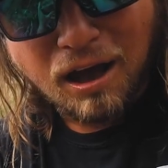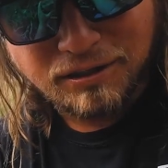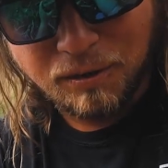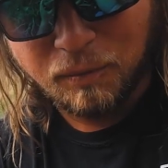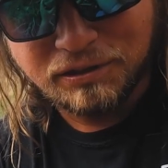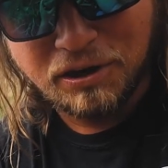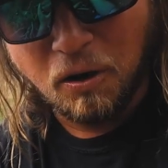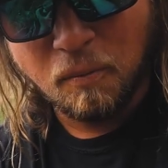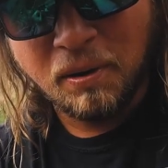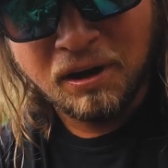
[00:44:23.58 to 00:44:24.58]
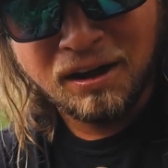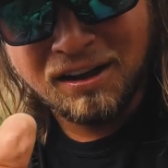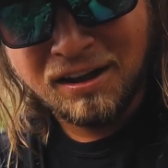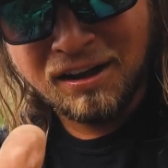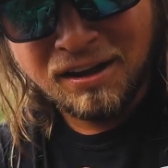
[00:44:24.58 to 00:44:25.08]
Someone's home.
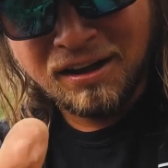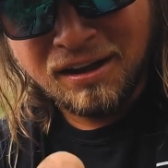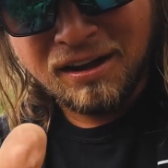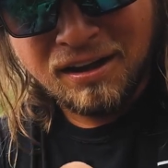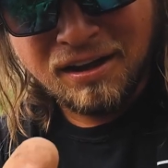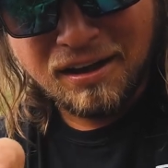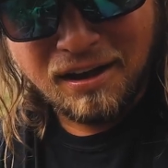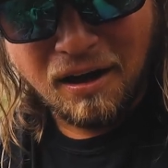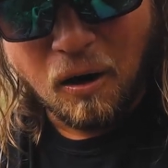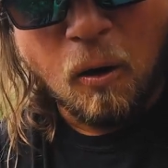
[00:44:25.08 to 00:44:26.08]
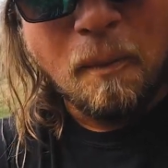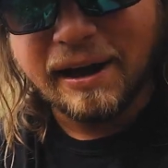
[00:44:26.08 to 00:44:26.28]
Oh